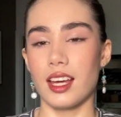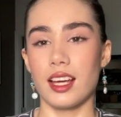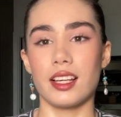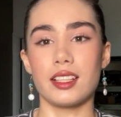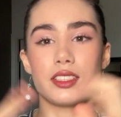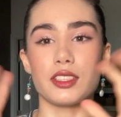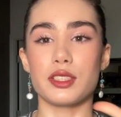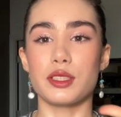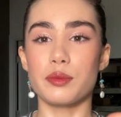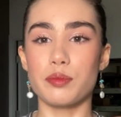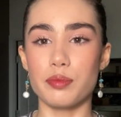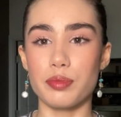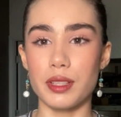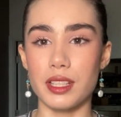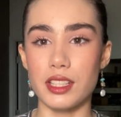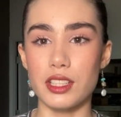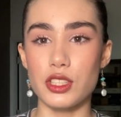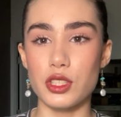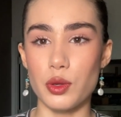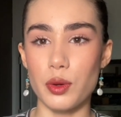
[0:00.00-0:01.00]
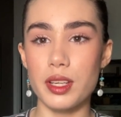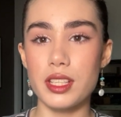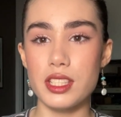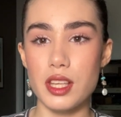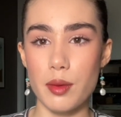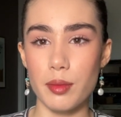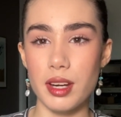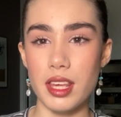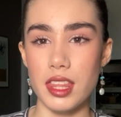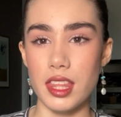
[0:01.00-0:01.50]
just been doing so
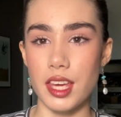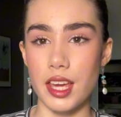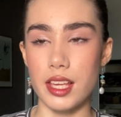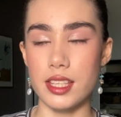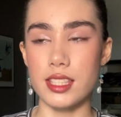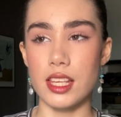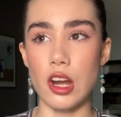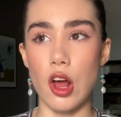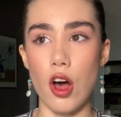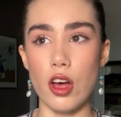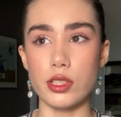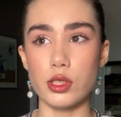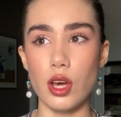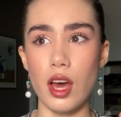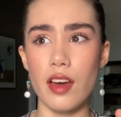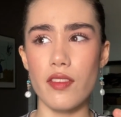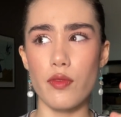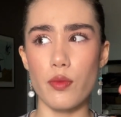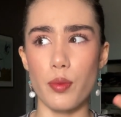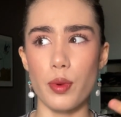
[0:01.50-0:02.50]
many things, and also I've